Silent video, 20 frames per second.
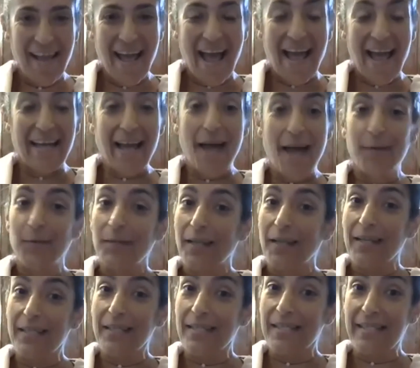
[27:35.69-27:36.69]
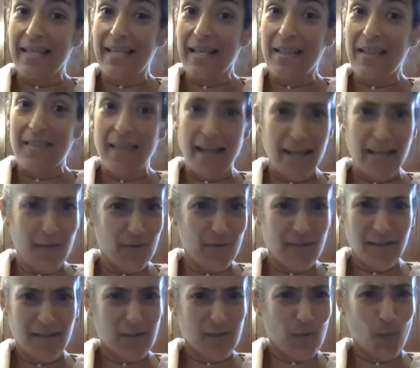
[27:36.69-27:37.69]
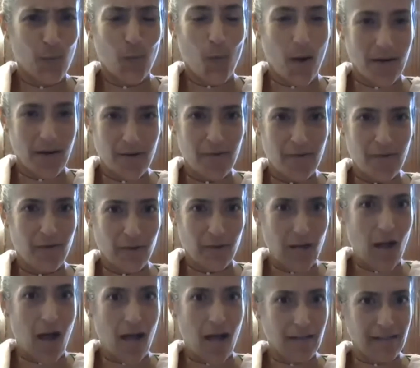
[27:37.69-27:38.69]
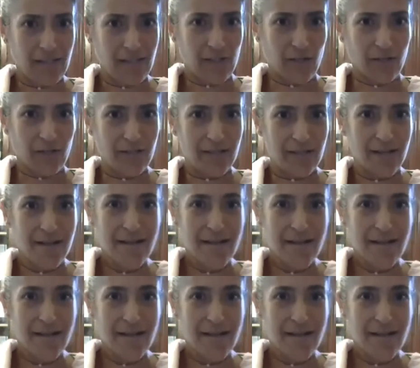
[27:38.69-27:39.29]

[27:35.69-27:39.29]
And I would like to say thank you to this wonderful concert